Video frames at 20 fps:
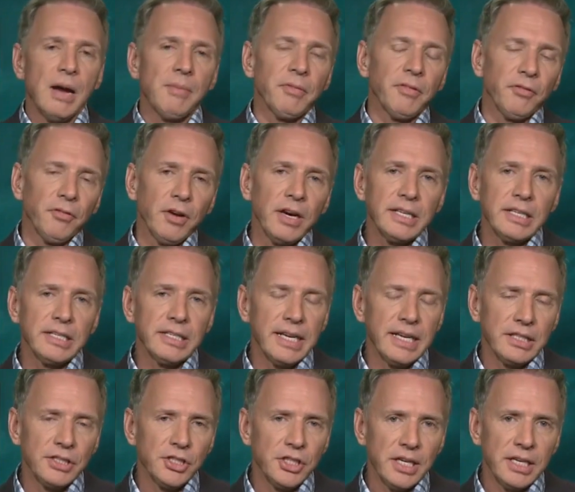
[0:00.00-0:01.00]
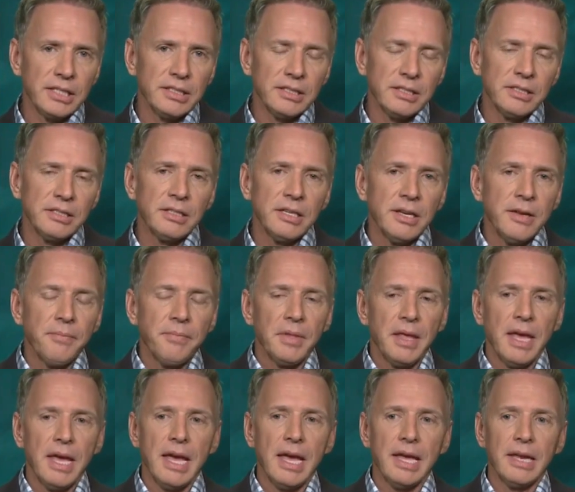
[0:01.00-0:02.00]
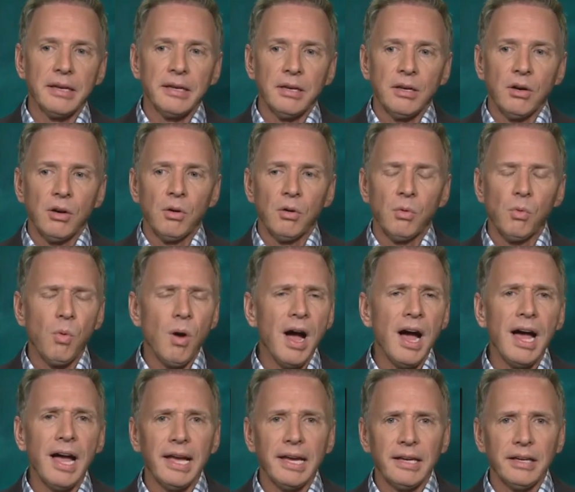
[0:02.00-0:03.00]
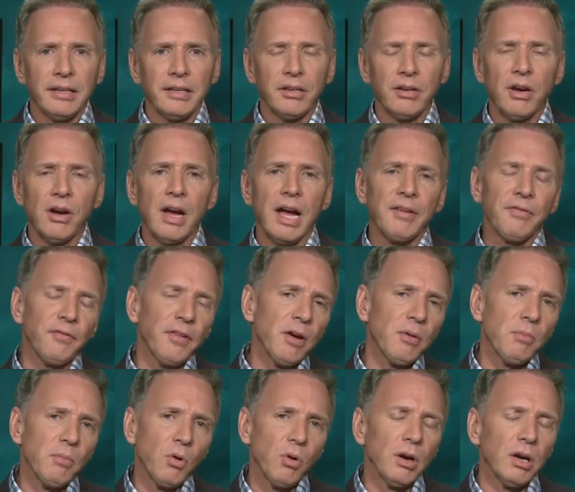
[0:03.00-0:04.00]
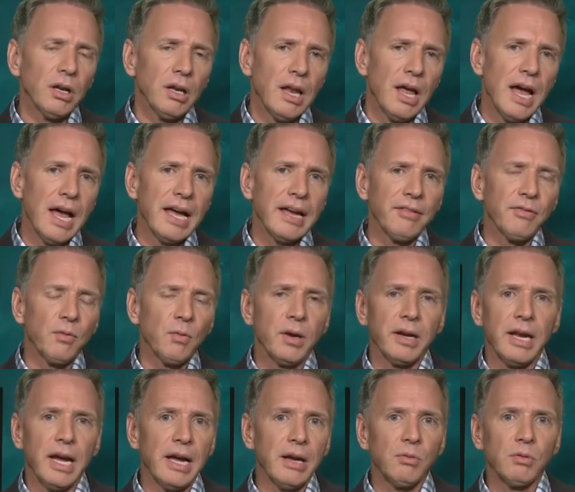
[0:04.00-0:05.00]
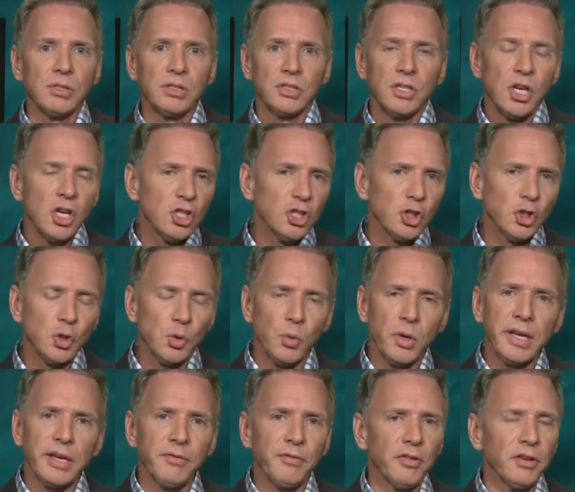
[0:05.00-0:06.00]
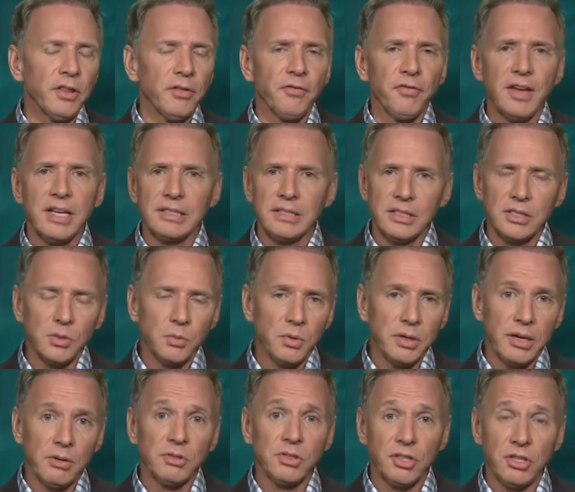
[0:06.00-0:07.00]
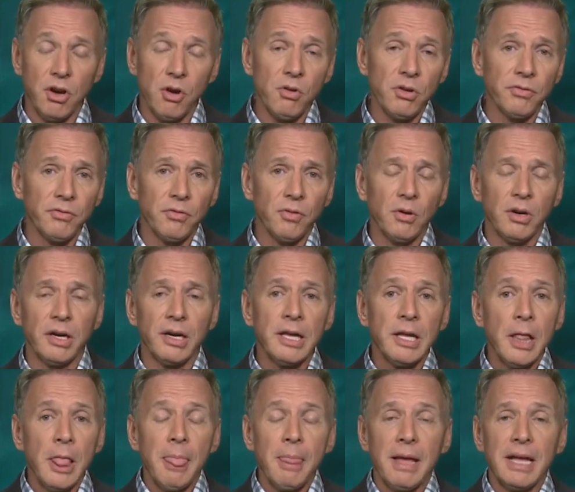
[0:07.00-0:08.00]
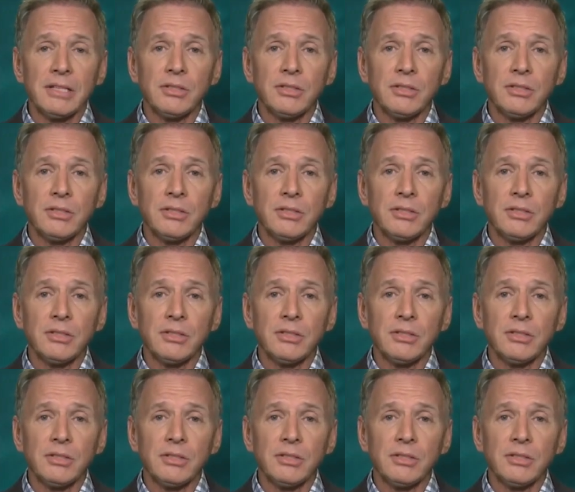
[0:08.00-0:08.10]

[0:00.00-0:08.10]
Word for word: I'm afraid to take chances. And why? You know, I felt more alive when I was swinging for the fences, when I was going for it. Mm.